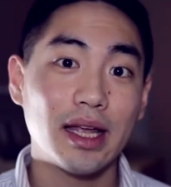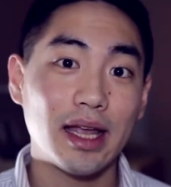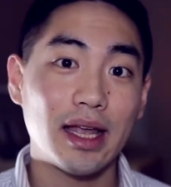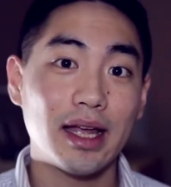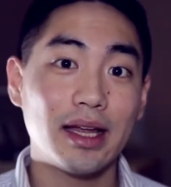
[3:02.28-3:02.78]

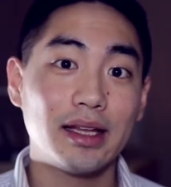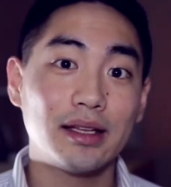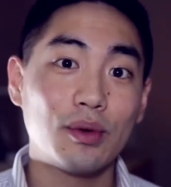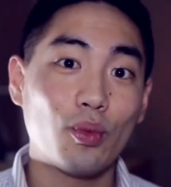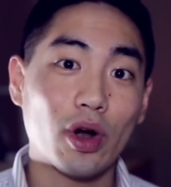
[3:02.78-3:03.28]
and
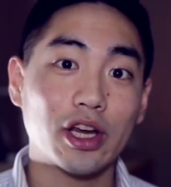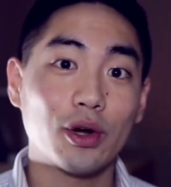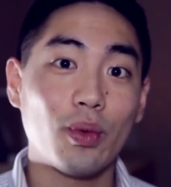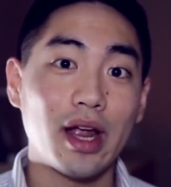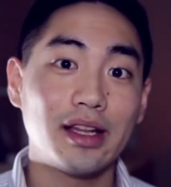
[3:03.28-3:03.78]
work your
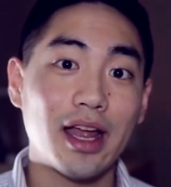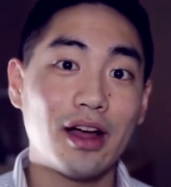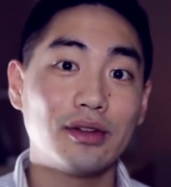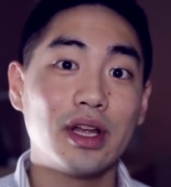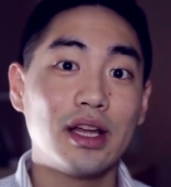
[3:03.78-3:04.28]
way
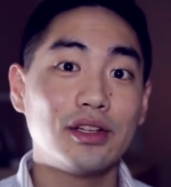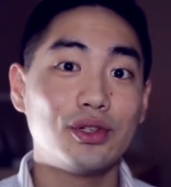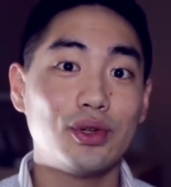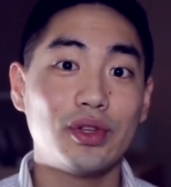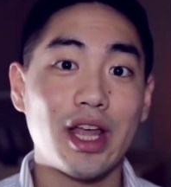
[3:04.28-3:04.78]
down
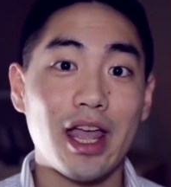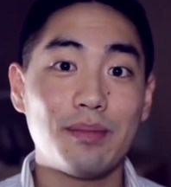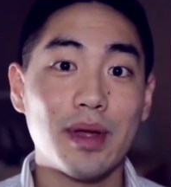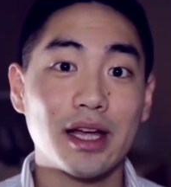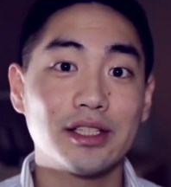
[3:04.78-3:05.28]
to the
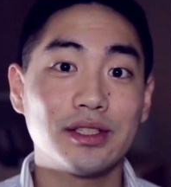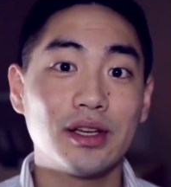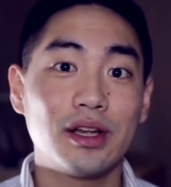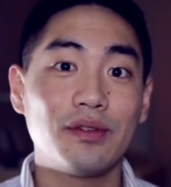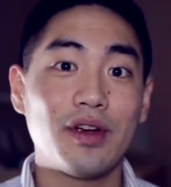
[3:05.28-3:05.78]
apex
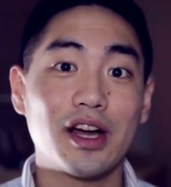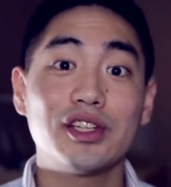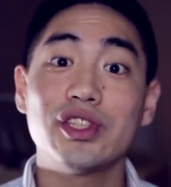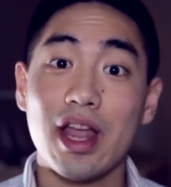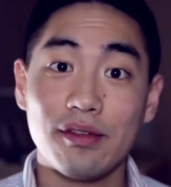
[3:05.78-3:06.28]
very
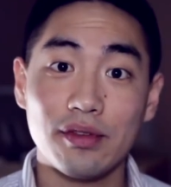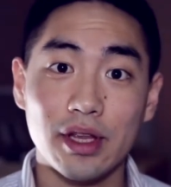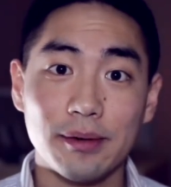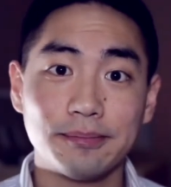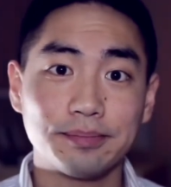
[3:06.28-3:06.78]

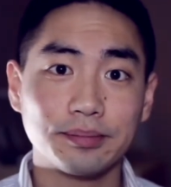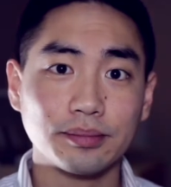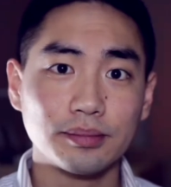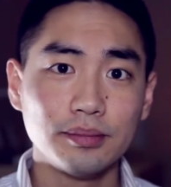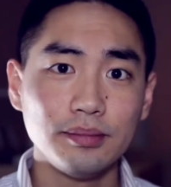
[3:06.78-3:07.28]
safely.
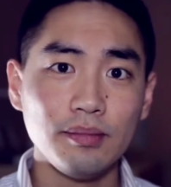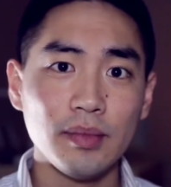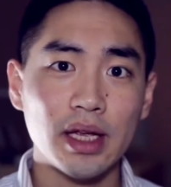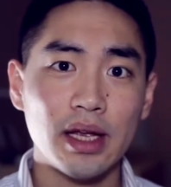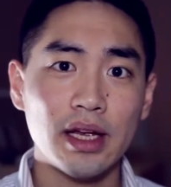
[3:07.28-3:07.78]

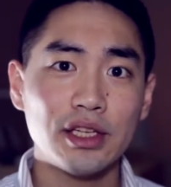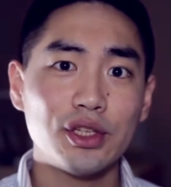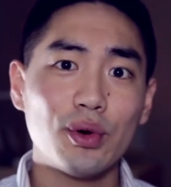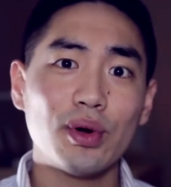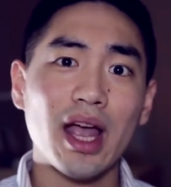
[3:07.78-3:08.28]

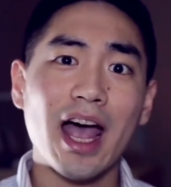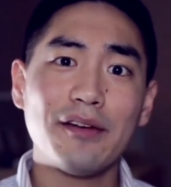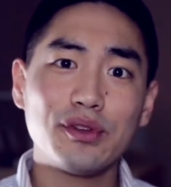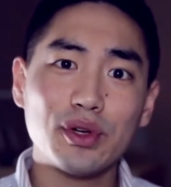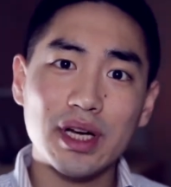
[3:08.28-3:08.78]
So
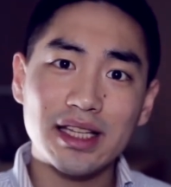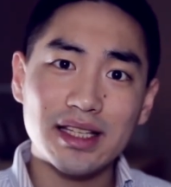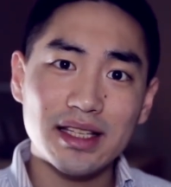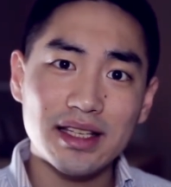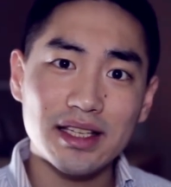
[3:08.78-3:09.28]
after
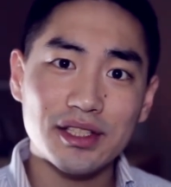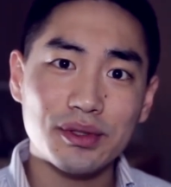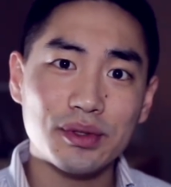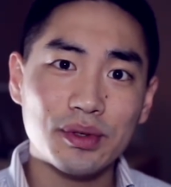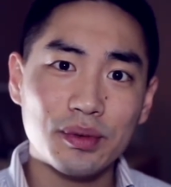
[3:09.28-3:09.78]

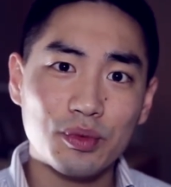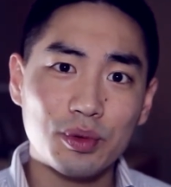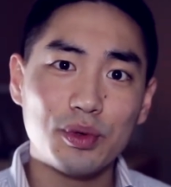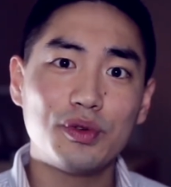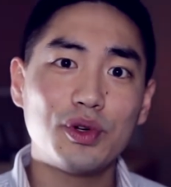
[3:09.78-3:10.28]
this
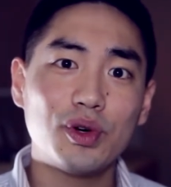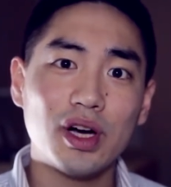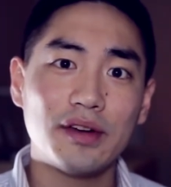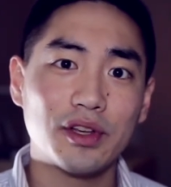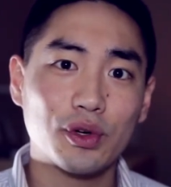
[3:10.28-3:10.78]
removal
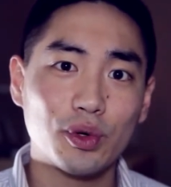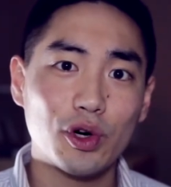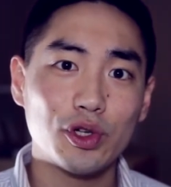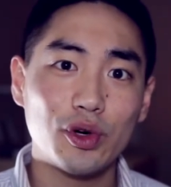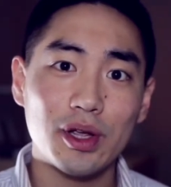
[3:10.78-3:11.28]
of the
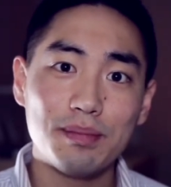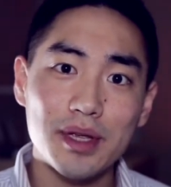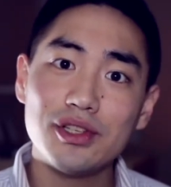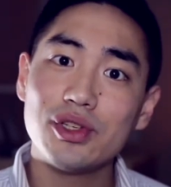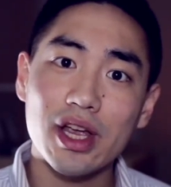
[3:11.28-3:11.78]
coronal and
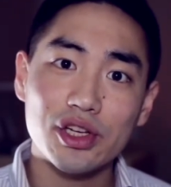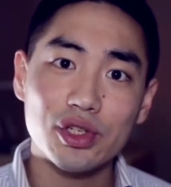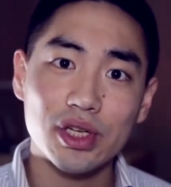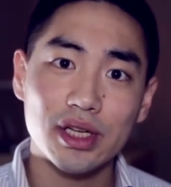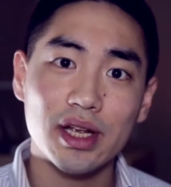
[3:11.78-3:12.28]

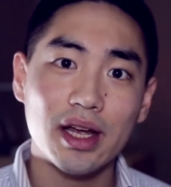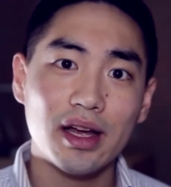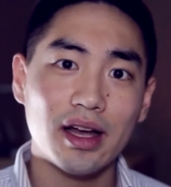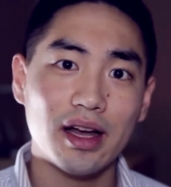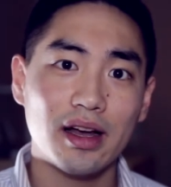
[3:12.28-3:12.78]
midsection
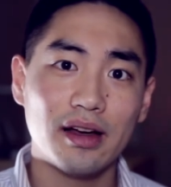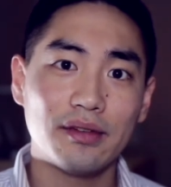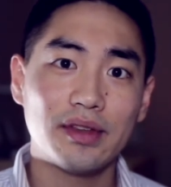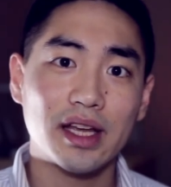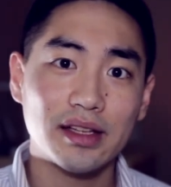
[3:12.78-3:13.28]

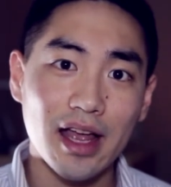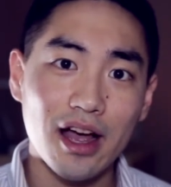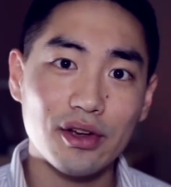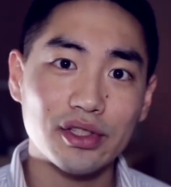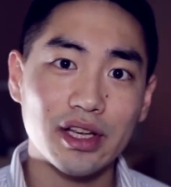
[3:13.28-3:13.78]
of the
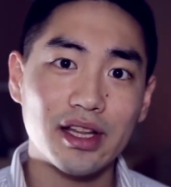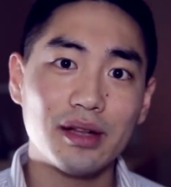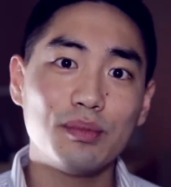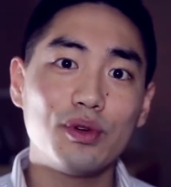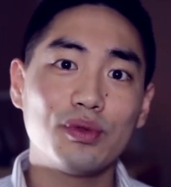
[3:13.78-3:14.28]
canals, I
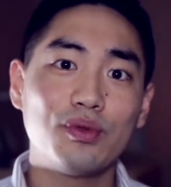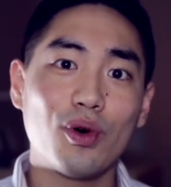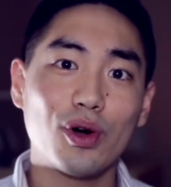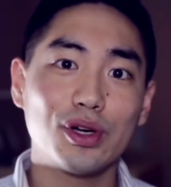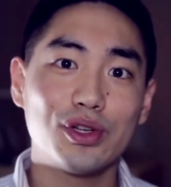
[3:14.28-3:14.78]
then move
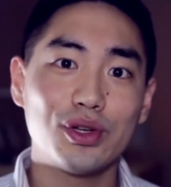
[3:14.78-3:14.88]
forward